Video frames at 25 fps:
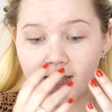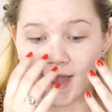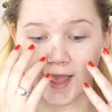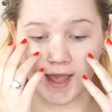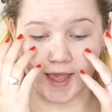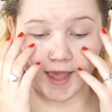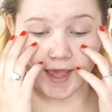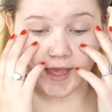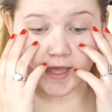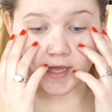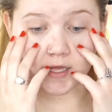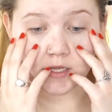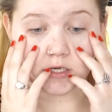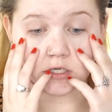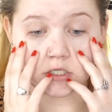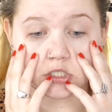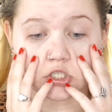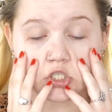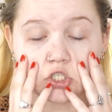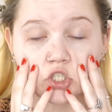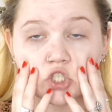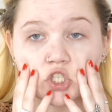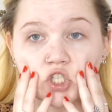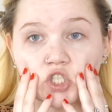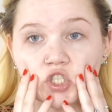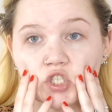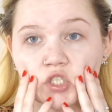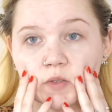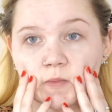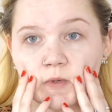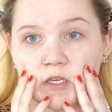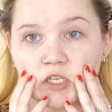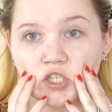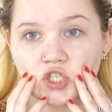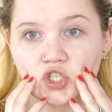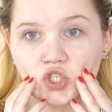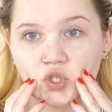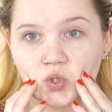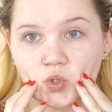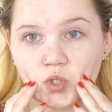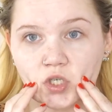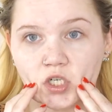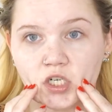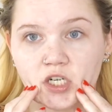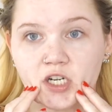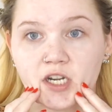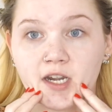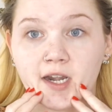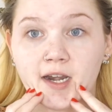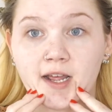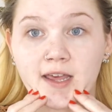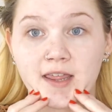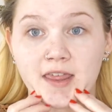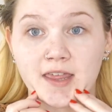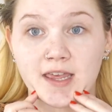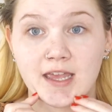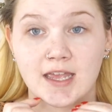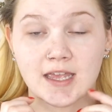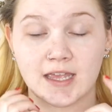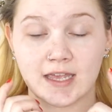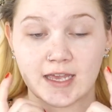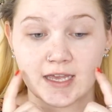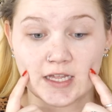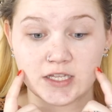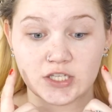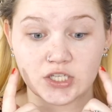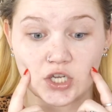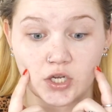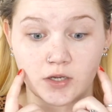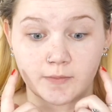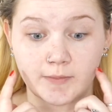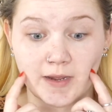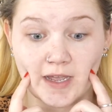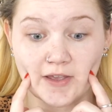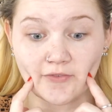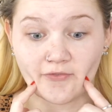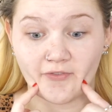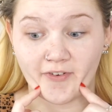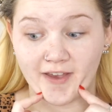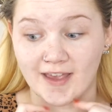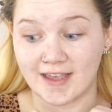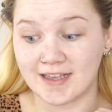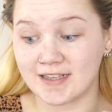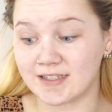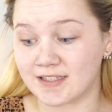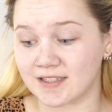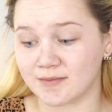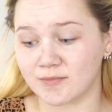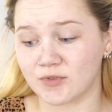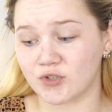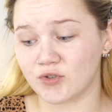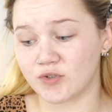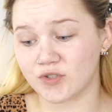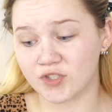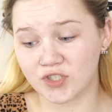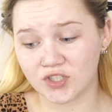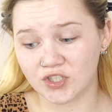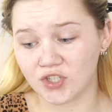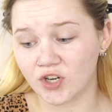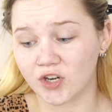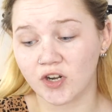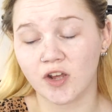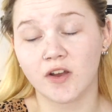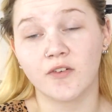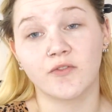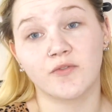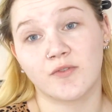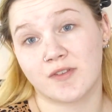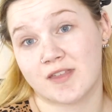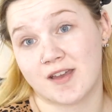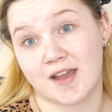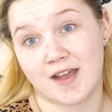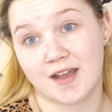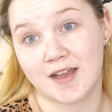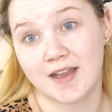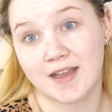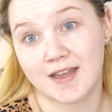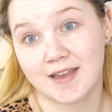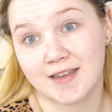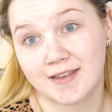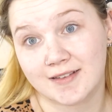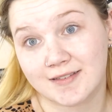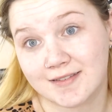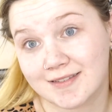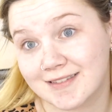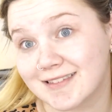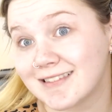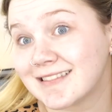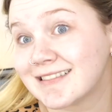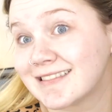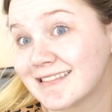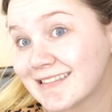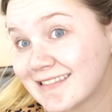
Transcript: and just to make sure nothing gets on my face, I'm going to start off with eyes.